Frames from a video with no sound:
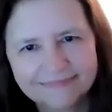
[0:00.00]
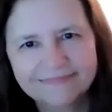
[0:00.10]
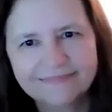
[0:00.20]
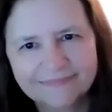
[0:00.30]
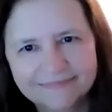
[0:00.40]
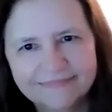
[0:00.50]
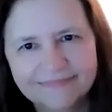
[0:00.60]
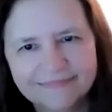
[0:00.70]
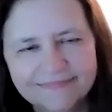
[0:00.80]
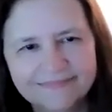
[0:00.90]

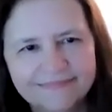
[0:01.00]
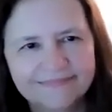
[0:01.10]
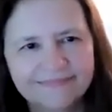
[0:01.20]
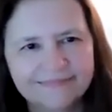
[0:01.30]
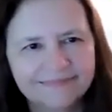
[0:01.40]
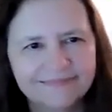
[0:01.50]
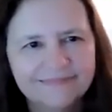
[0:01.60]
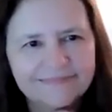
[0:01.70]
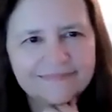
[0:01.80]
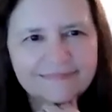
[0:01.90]

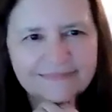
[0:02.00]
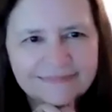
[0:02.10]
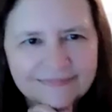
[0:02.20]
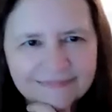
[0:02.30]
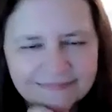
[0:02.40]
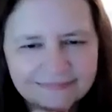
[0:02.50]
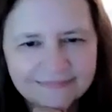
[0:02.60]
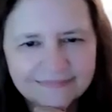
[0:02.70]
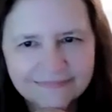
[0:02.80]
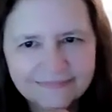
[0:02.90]

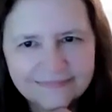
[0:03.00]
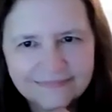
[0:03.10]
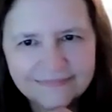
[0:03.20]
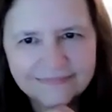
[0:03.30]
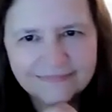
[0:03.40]
The person shown says nothing.